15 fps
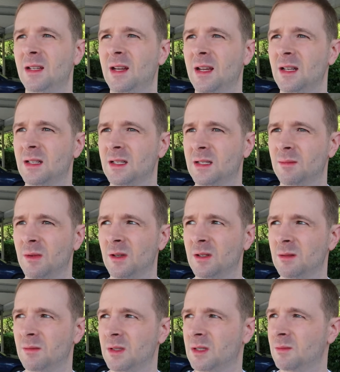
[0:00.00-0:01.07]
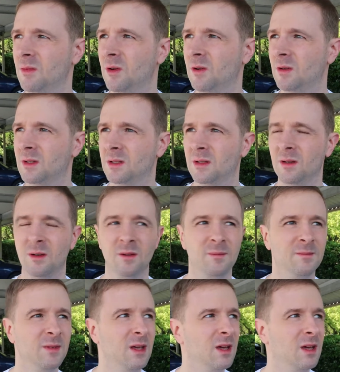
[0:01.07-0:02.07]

and I can smell some smoke. So